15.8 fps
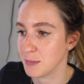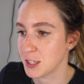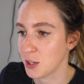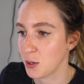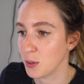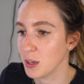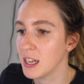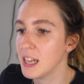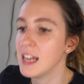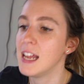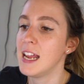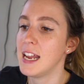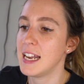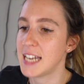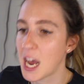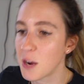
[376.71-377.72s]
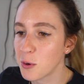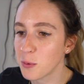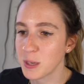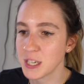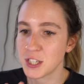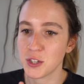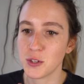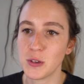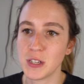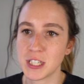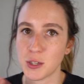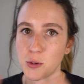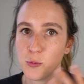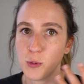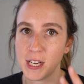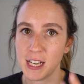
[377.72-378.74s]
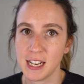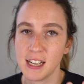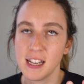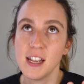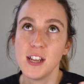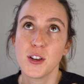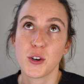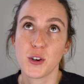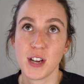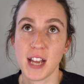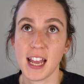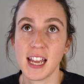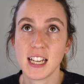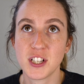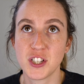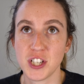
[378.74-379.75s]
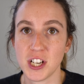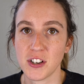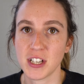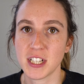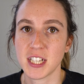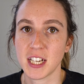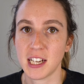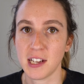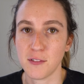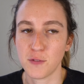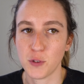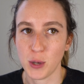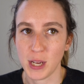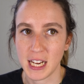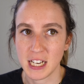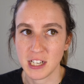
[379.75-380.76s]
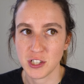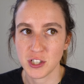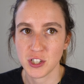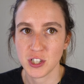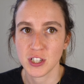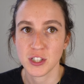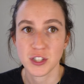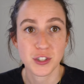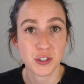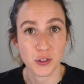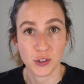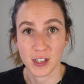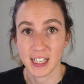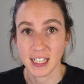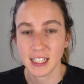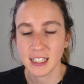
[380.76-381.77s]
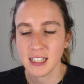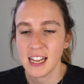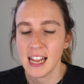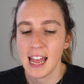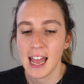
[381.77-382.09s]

So now what we do is we create a Jira ticket for each screen,